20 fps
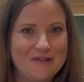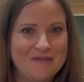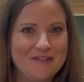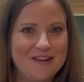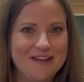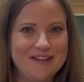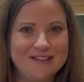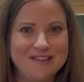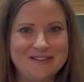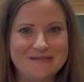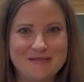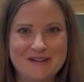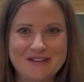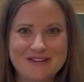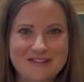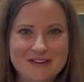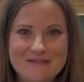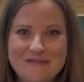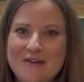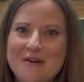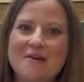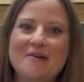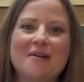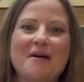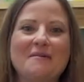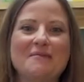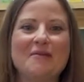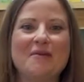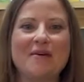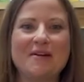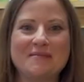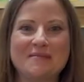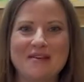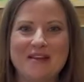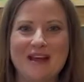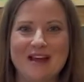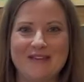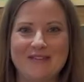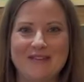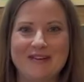fit into my chef coat. I'm going to be
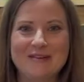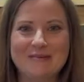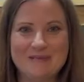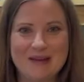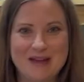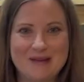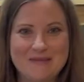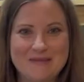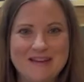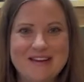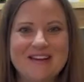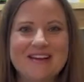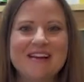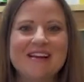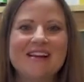having a baby.